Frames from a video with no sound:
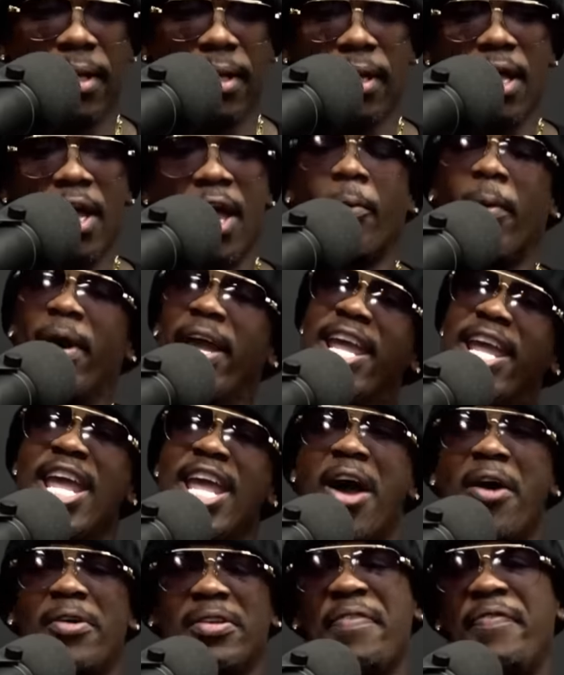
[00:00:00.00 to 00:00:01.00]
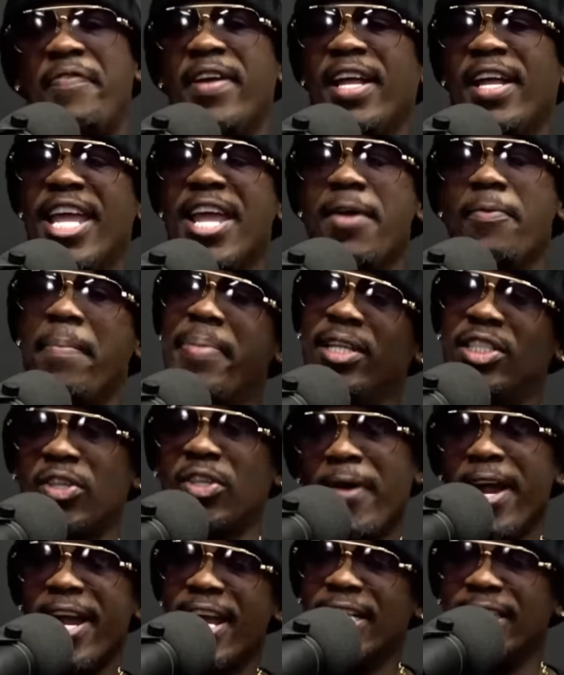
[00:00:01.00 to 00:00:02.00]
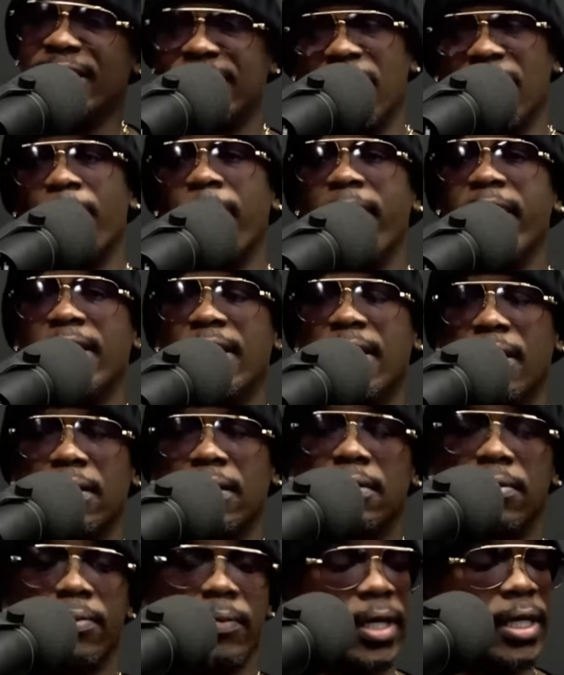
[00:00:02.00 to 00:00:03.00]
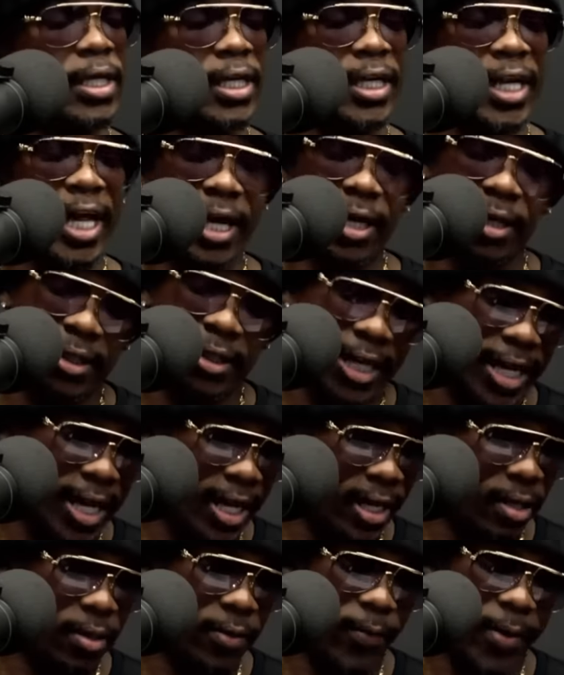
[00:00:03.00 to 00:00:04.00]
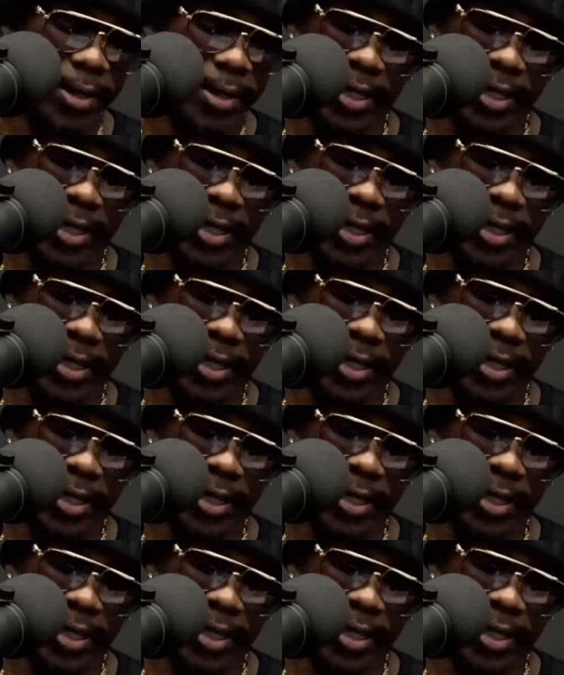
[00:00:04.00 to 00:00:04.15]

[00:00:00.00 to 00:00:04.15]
Well, he ought to feel he was betraying Serita. Well, that ain't that ain't quite that.